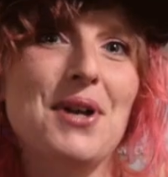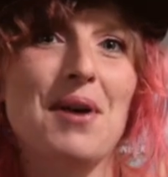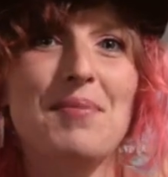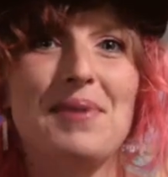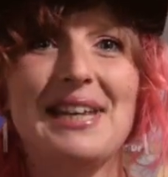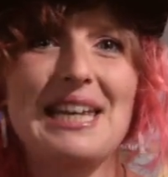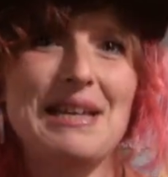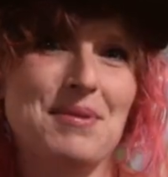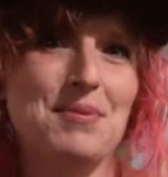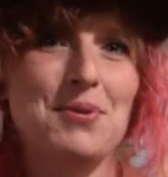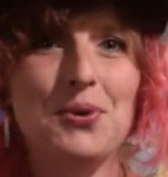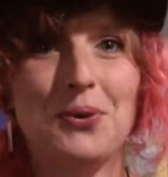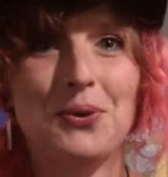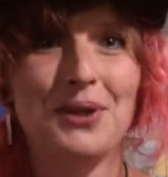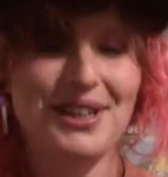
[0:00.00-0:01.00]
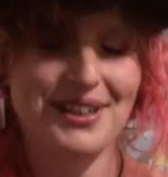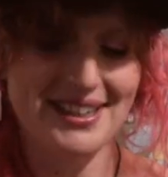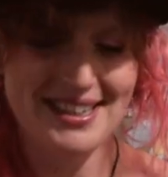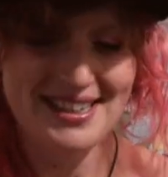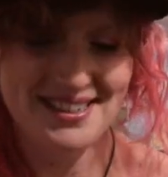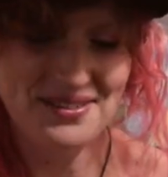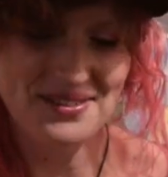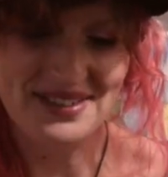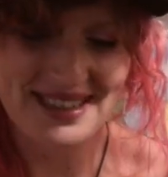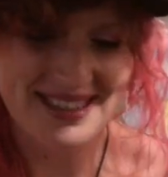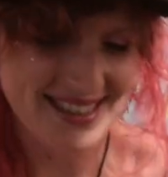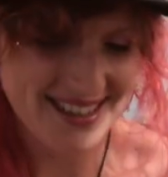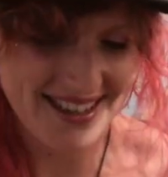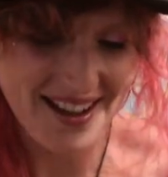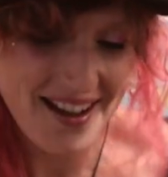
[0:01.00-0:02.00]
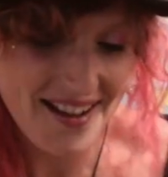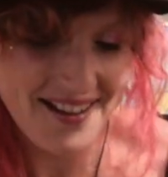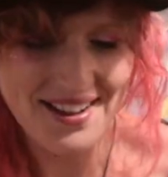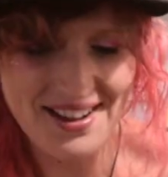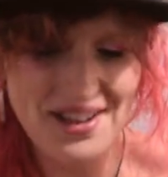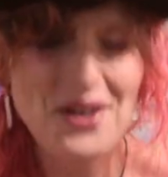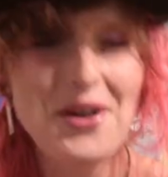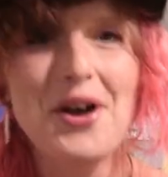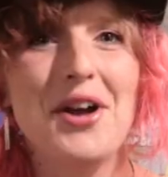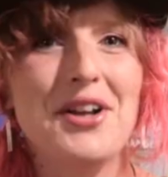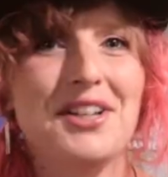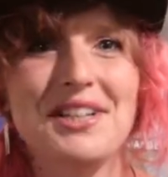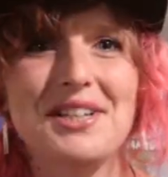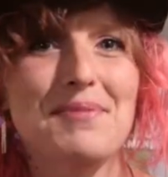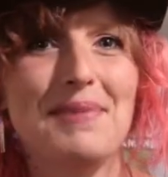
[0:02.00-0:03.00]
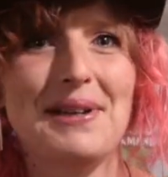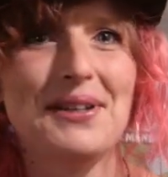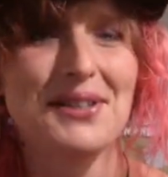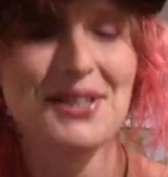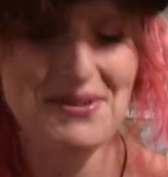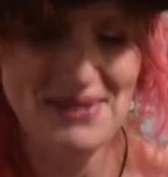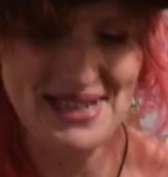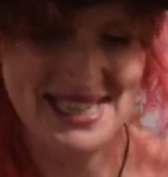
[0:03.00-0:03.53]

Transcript: up and keep them all organised, which just appeals to me